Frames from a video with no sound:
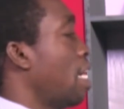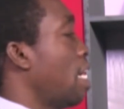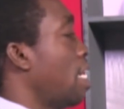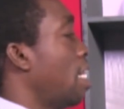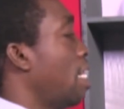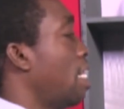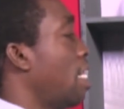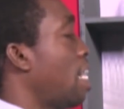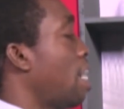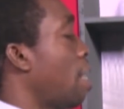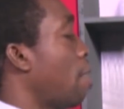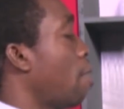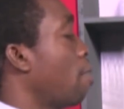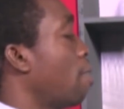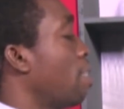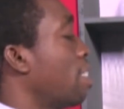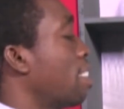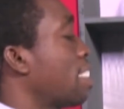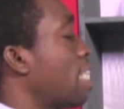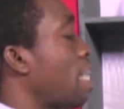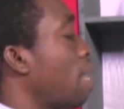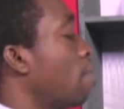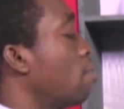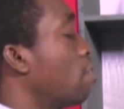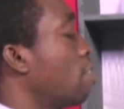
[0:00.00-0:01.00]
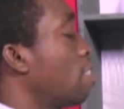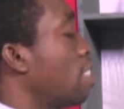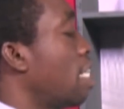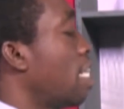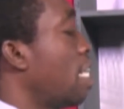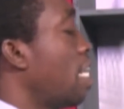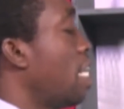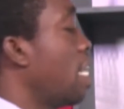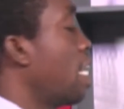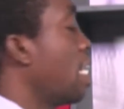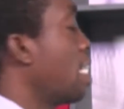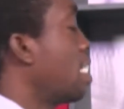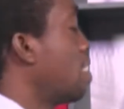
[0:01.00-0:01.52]
Now it's time to send a
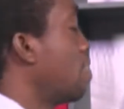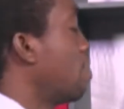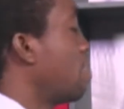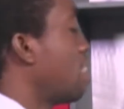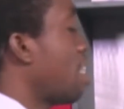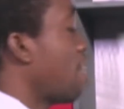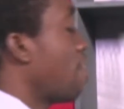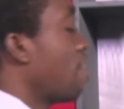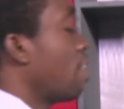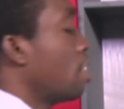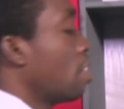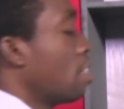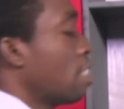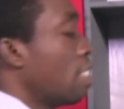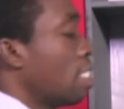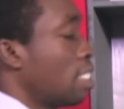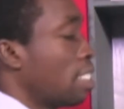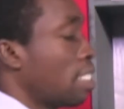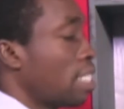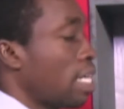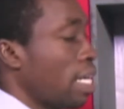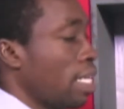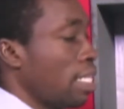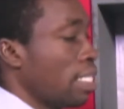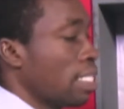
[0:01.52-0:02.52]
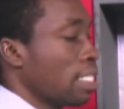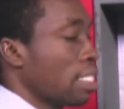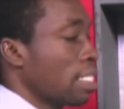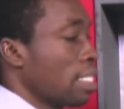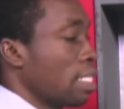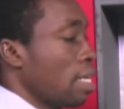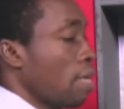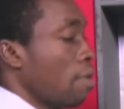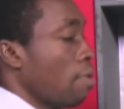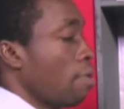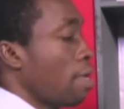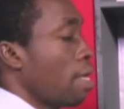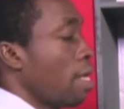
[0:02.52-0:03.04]
negative 7 to the side.
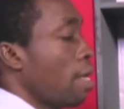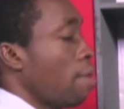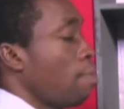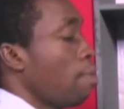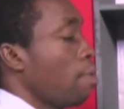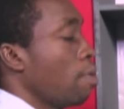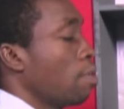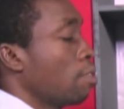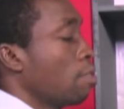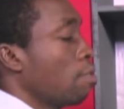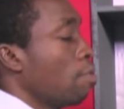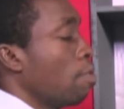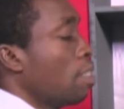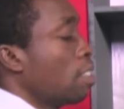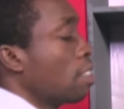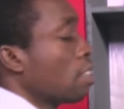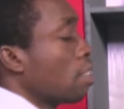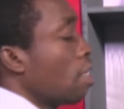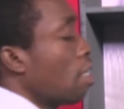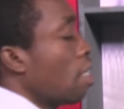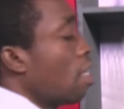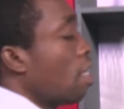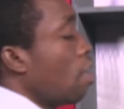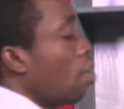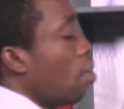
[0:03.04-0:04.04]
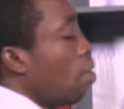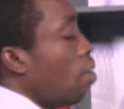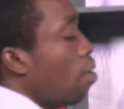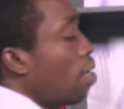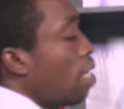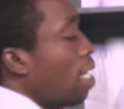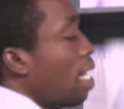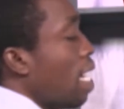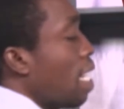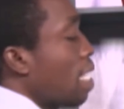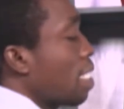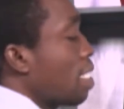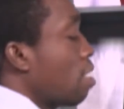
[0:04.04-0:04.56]
Okay, because we want all
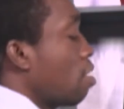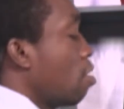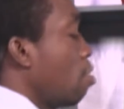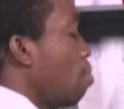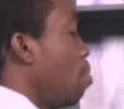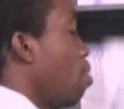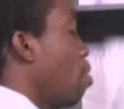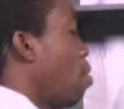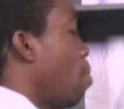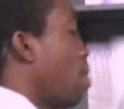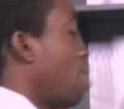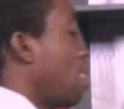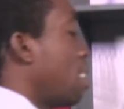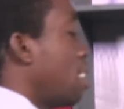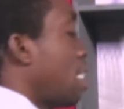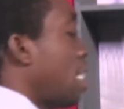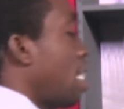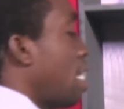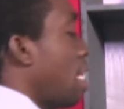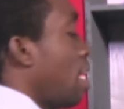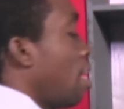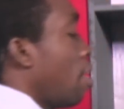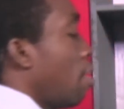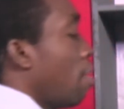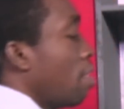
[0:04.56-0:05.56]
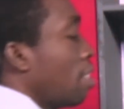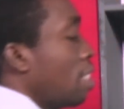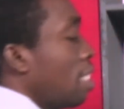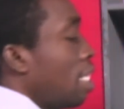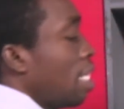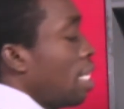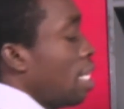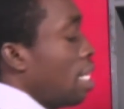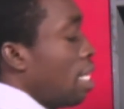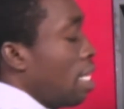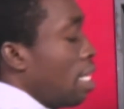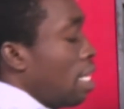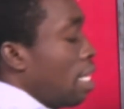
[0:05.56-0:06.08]
the x's to be on one side and all
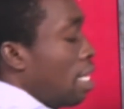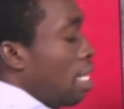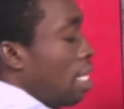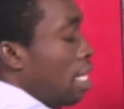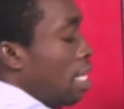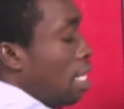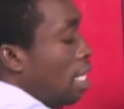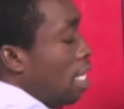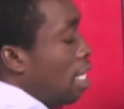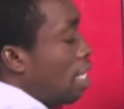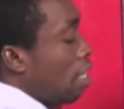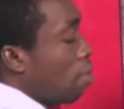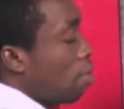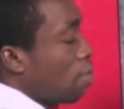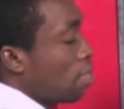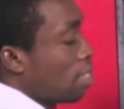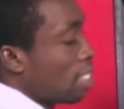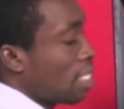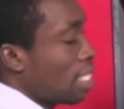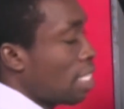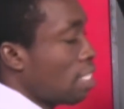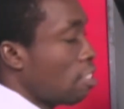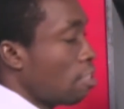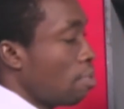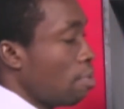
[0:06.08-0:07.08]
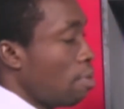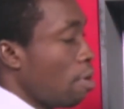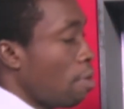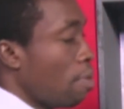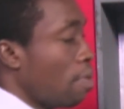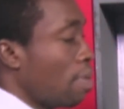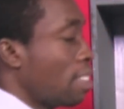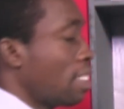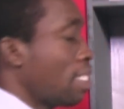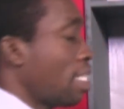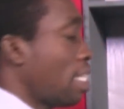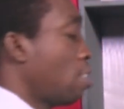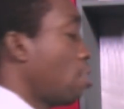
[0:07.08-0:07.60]
the constants to be on one
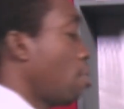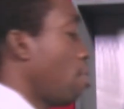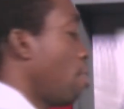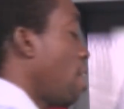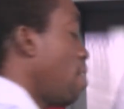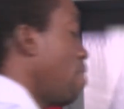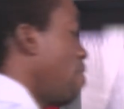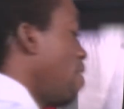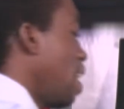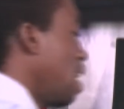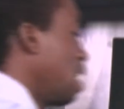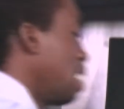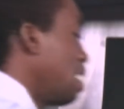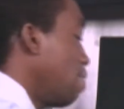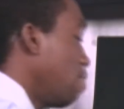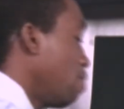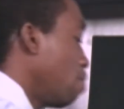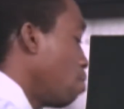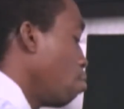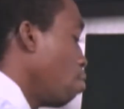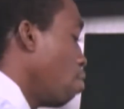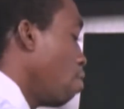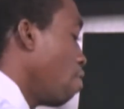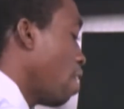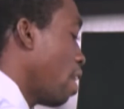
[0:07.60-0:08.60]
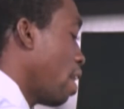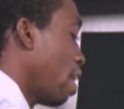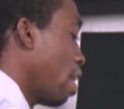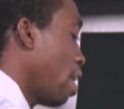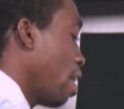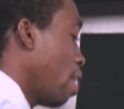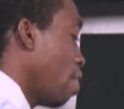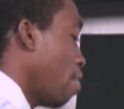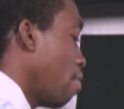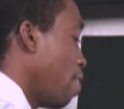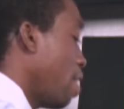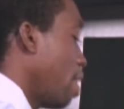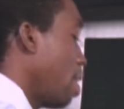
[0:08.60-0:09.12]
side. So we have negative 2 over
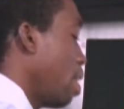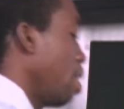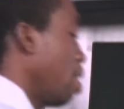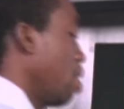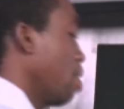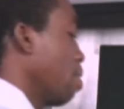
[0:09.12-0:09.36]
here already.